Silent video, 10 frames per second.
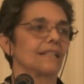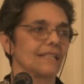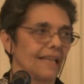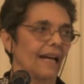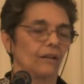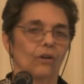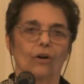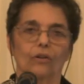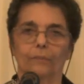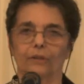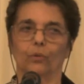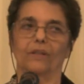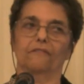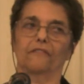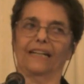this dialogue
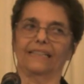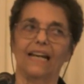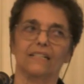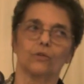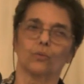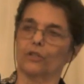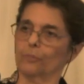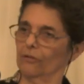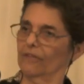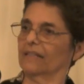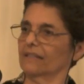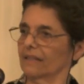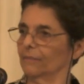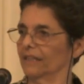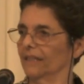between finance, which provides
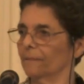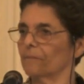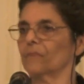the money,